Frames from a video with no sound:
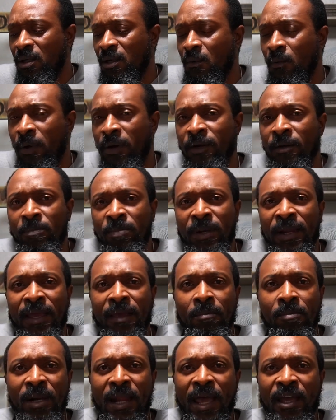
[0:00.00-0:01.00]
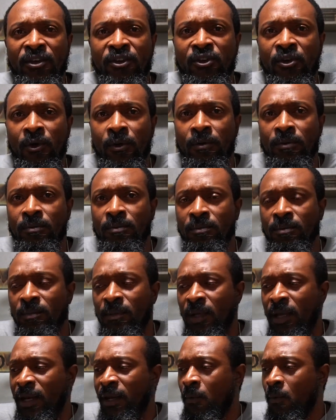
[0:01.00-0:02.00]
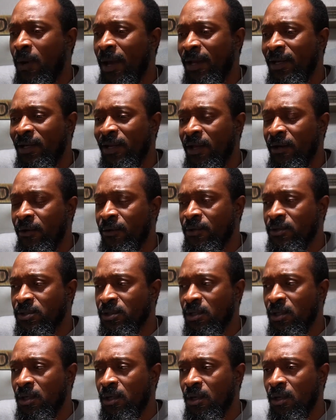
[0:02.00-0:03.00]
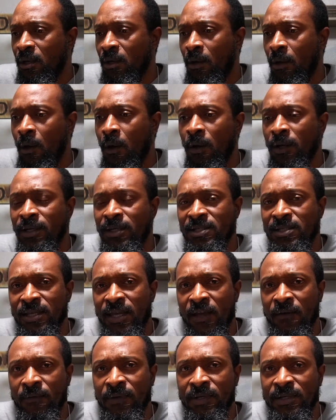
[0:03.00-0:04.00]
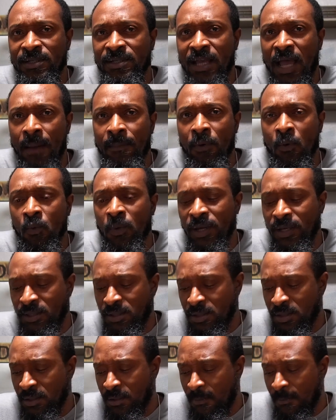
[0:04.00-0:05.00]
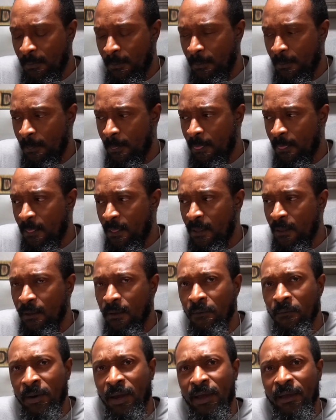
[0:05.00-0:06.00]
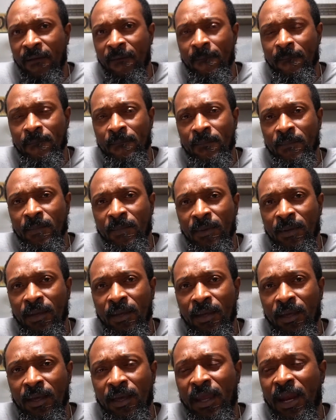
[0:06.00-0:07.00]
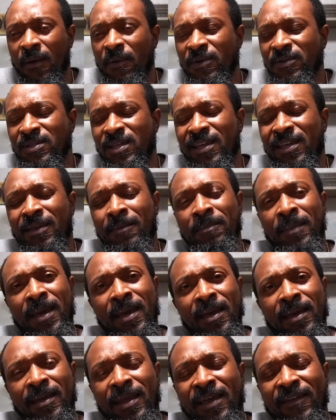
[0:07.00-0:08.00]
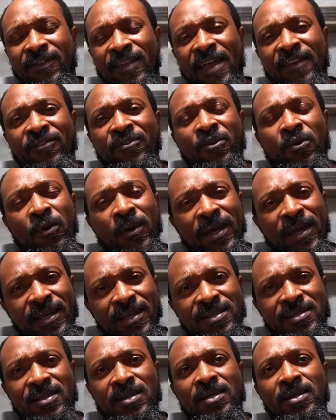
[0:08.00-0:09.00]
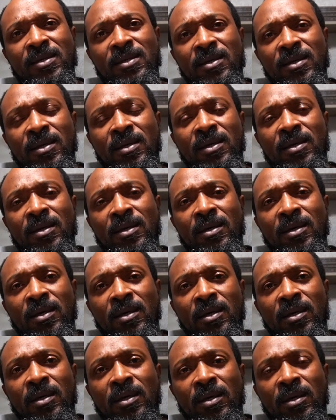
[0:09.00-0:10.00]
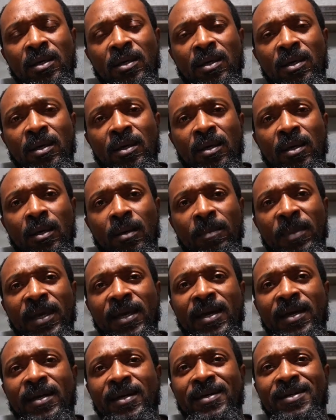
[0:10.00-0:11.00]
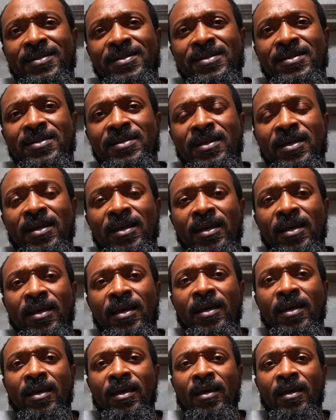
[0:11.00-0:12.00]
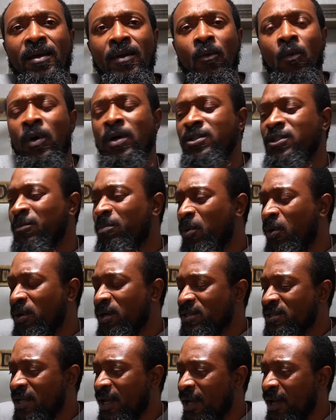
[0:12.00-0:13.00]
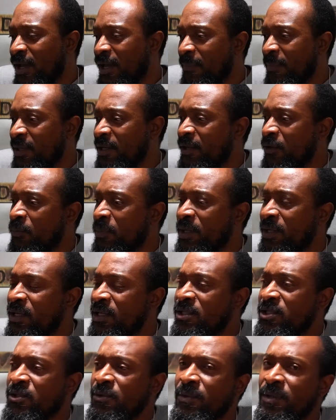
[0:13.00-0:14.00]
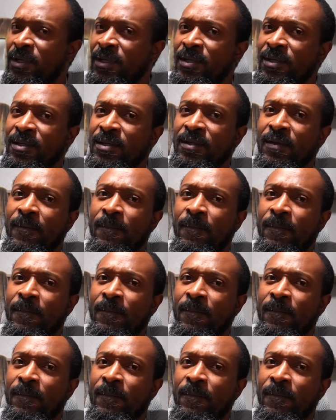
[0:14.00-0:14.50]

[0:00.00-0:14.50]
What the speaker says: wearing a plain black shirt, and in white letters, all it said was, "I'm a witch," right? And I was thinking, man, that's crazy. Because once upon a time in human history,